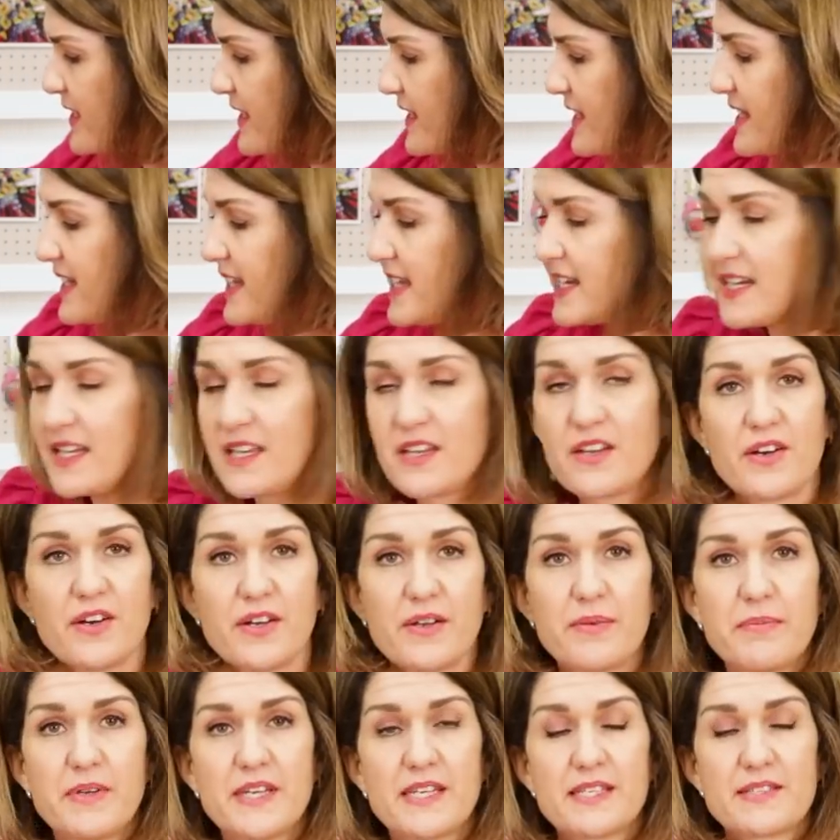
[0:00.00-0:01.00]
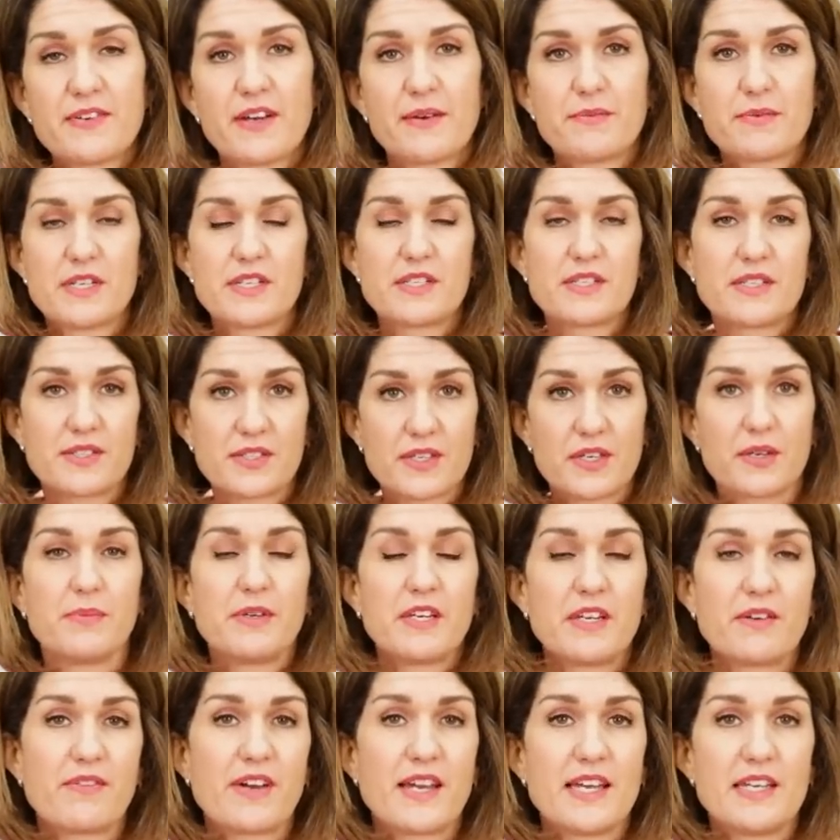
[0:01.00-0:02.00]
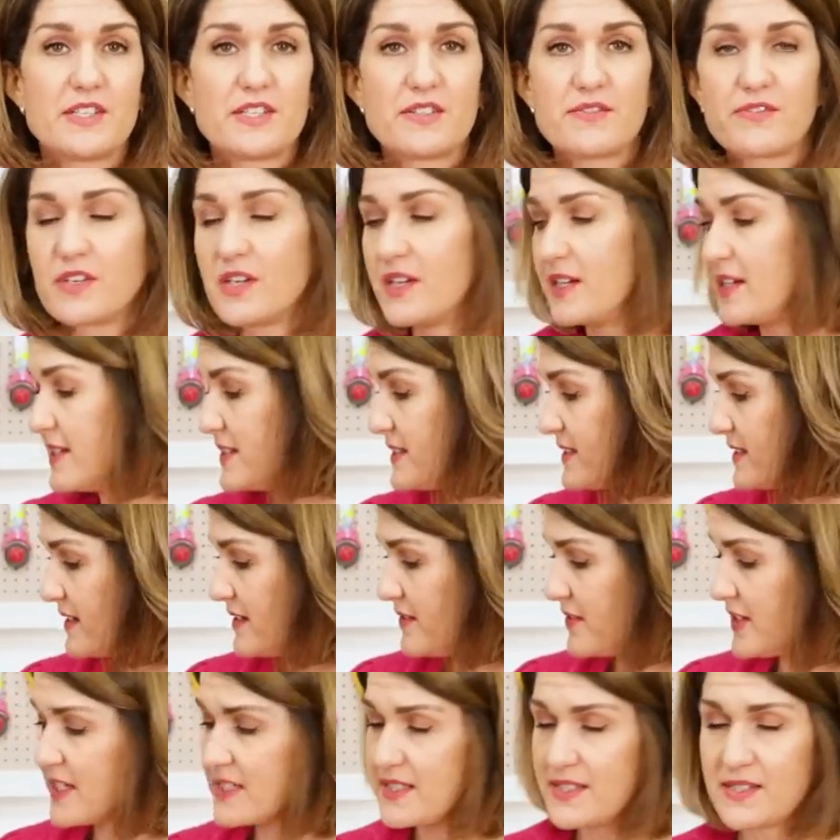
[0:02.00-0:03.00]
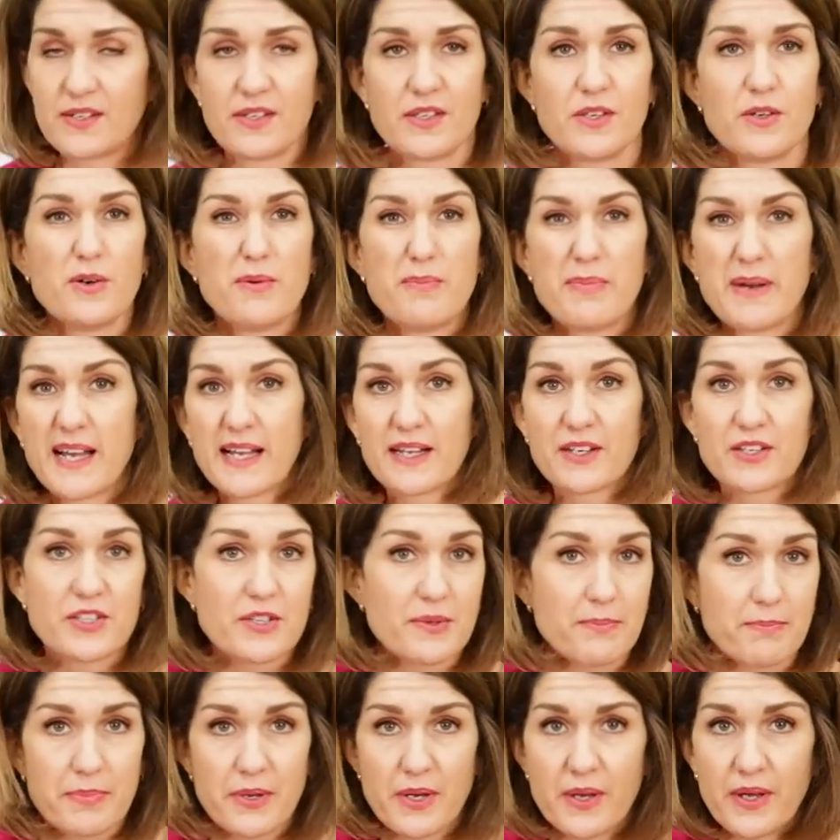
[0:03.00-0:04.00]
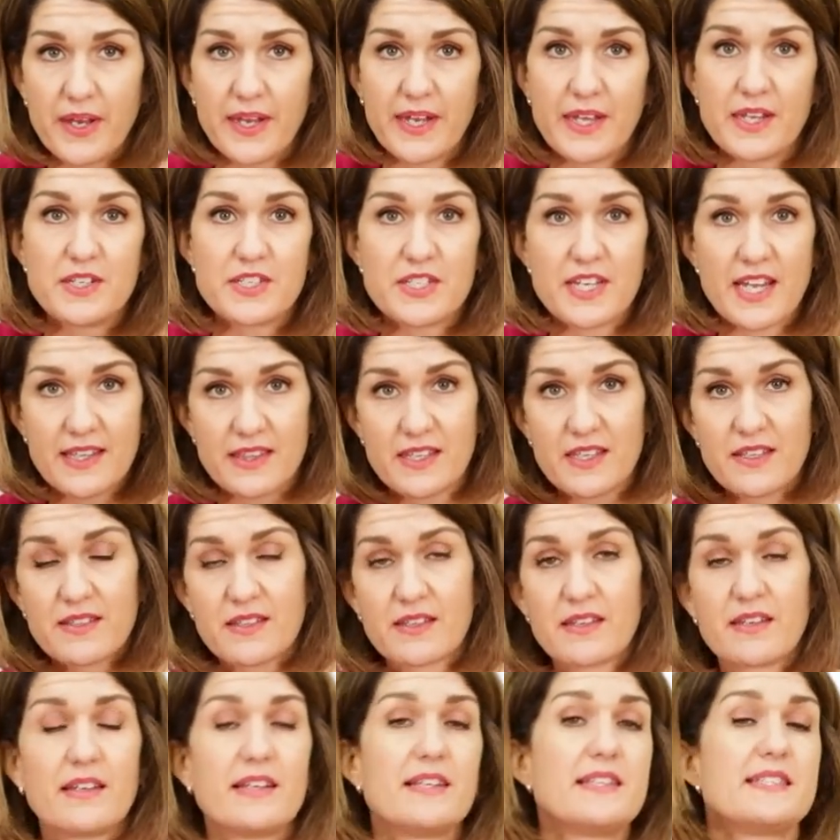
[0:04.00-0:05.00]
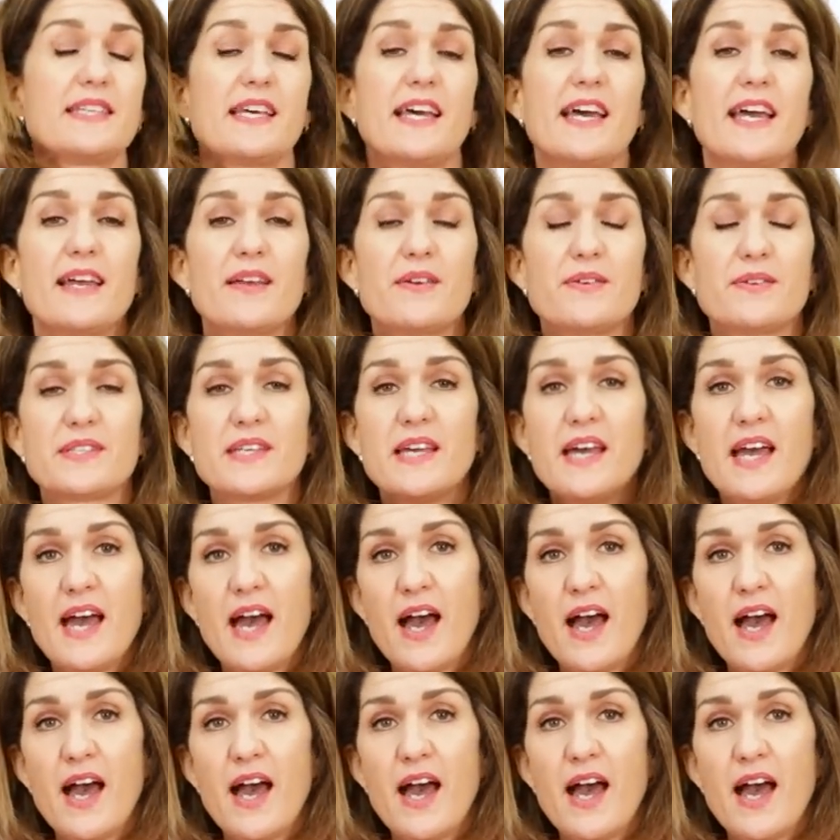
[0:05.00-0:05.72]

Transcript: the linen cotton mix fabric does come in a range of colours, so if that's not your bag, jump on and check the other colours out.